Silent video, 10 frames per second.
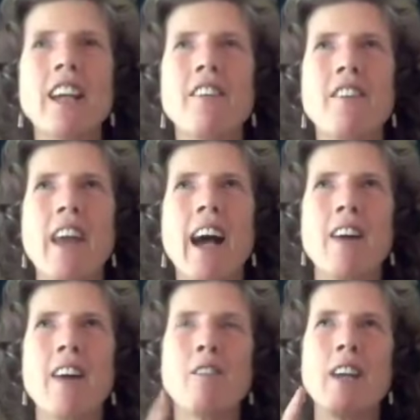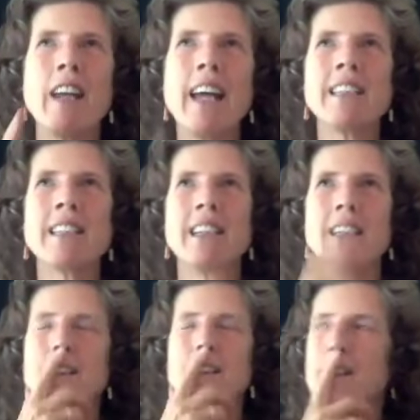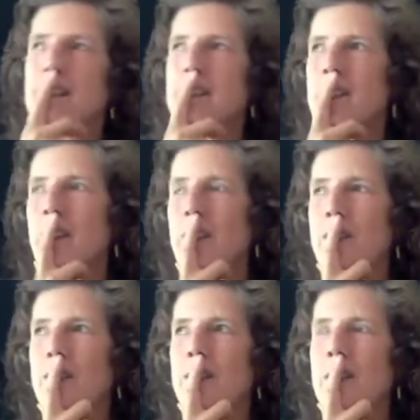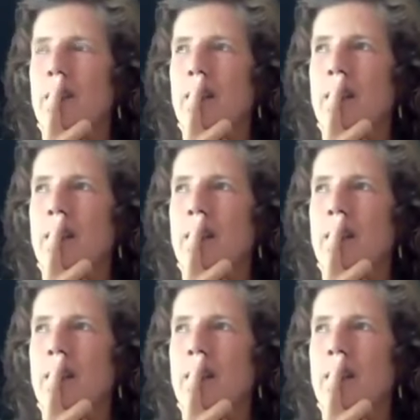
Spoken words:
if that related to